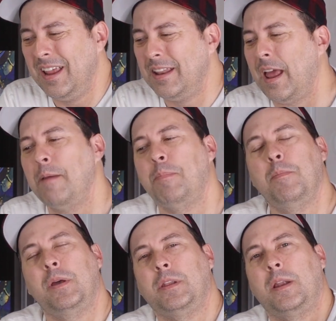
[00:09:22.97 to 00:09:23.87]
I
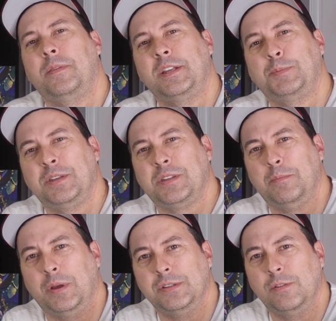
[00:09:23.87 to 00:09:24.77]
bought a lot of things based
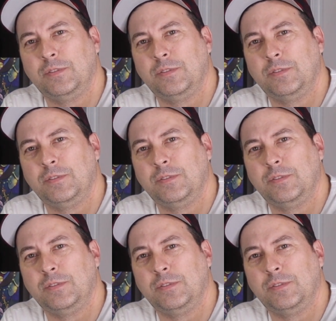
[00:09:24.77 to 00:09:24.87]
on buzz.